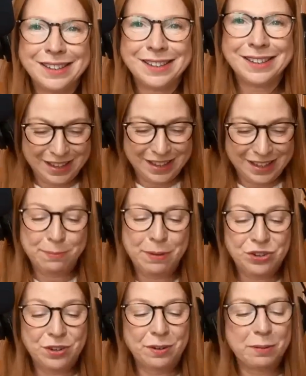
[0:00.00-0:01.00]
That's
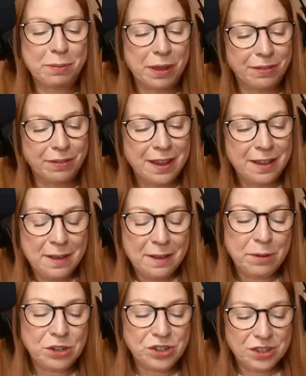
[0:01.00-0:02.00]
Midge, by the way,
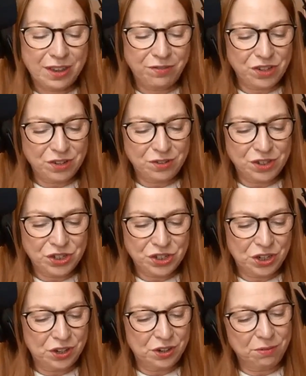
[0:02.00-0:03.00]
but they've chosen
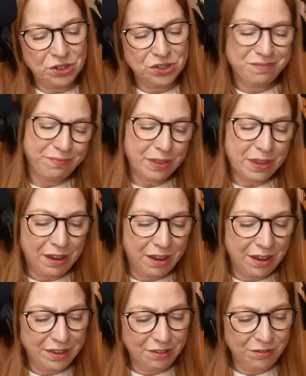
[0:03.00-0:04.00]
two, which
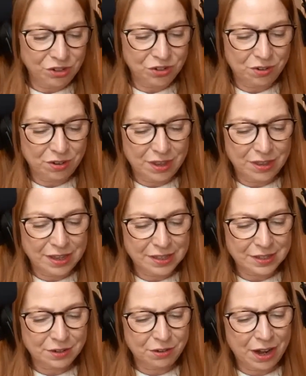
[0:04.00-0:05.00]
I'm not sure that
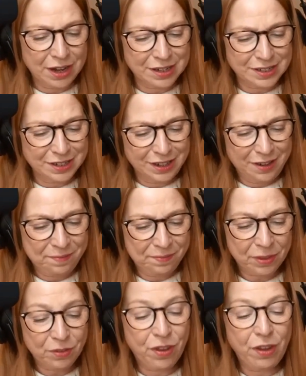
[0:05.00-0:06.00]
that's correct.
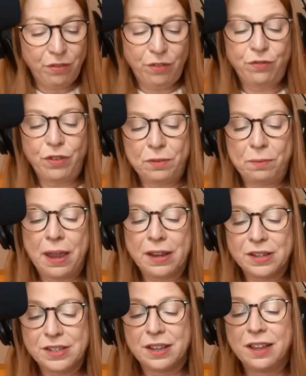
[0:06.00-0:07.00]
Favorite film
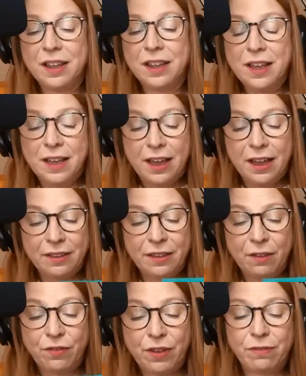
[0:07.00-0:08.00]
actor,
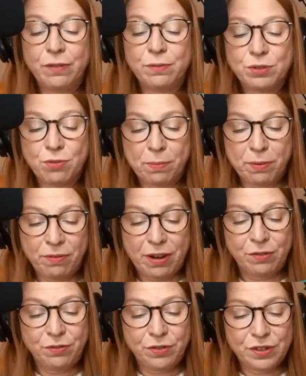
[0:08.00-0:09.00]
their favorite was Robert
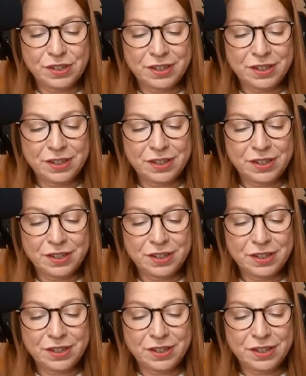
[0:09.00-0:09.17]
Redford.